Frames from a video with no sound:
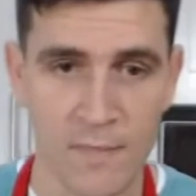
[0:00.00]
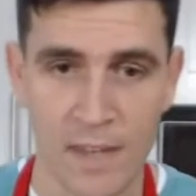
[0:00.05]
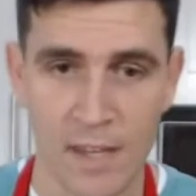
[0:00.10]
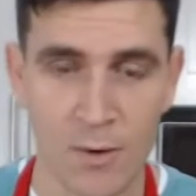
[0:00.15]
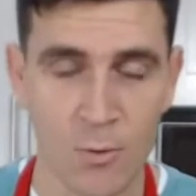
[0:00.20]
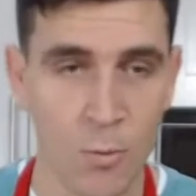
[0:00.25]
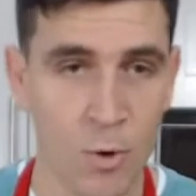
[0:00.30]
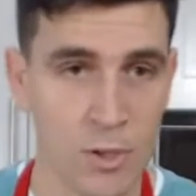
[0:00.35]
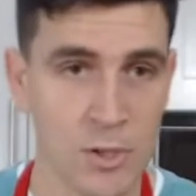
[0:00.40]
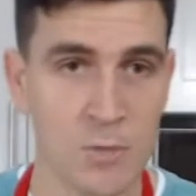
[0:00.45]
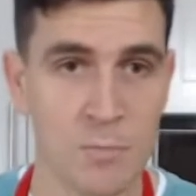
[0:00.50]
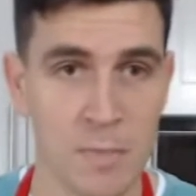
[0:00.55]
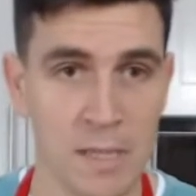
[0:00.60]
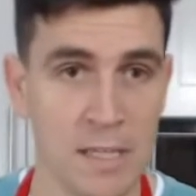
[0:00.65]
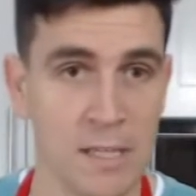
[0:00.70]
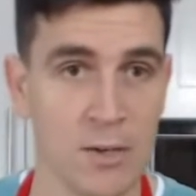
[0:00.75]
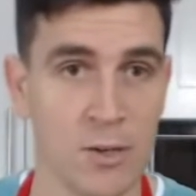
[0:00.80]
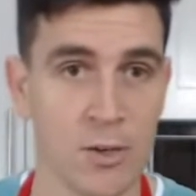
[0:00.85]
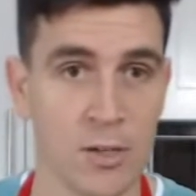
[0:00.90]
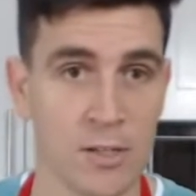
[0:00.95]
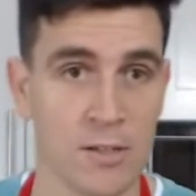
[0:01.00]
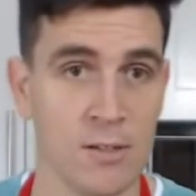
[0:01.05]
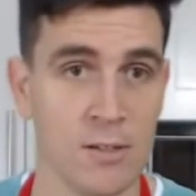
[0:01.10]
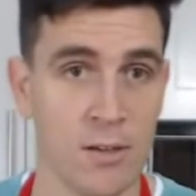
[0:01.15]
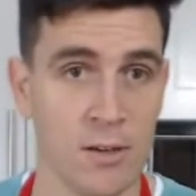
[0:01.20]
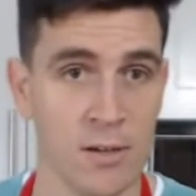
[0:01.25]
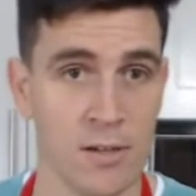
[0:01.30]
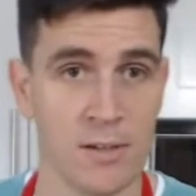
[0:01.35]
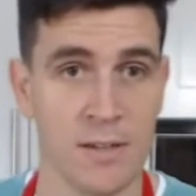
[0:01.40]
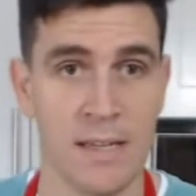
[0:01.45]
watch me cook it
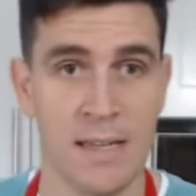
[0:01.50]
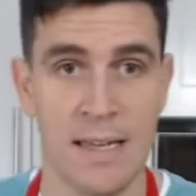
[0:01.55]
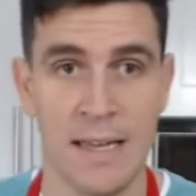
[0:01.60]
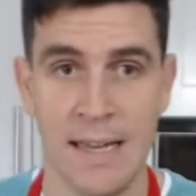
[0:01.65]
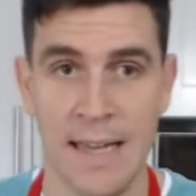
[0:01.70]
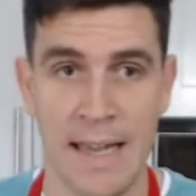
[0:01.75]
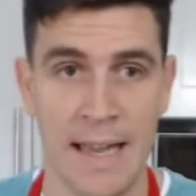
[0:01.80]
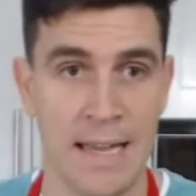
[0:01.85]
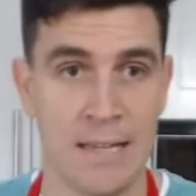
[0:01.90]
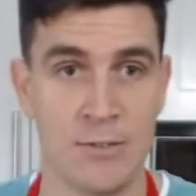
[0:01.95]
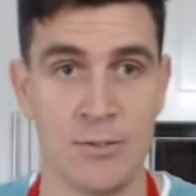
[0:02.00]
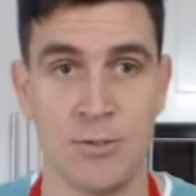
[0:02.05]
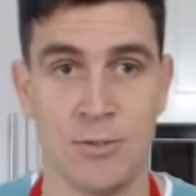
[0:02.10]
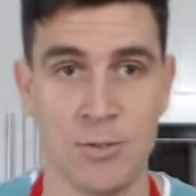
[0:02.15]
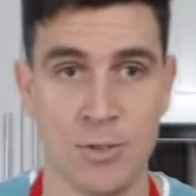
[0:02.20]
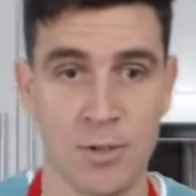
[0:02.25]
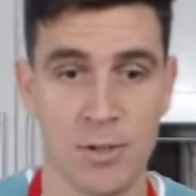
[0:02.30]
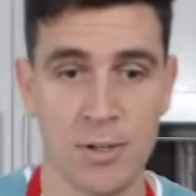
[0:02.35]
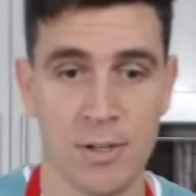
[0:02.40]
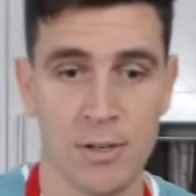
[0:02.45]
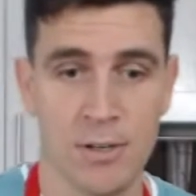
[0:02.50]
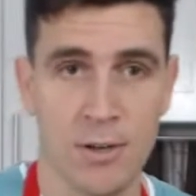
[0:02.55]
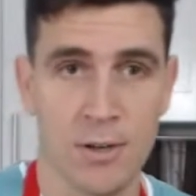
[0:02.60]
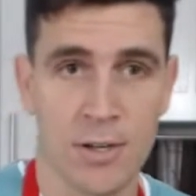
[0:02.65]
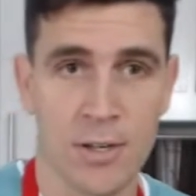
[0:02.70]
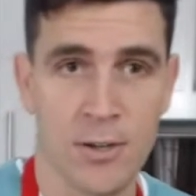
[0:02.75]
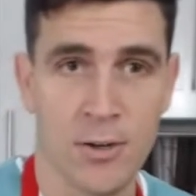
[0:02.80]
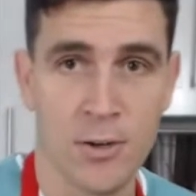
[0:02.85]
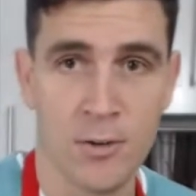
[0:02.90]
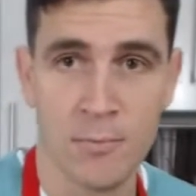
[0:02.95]
along as you cook it along
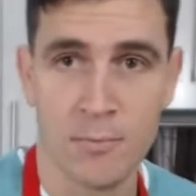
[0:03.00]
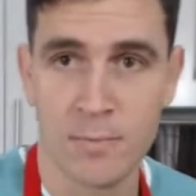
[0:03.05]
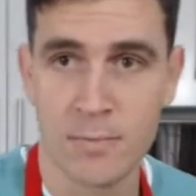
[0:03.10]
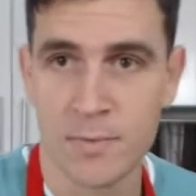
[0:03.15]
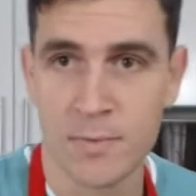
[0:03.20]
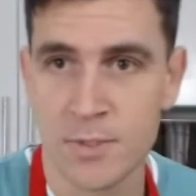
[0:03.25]
at home.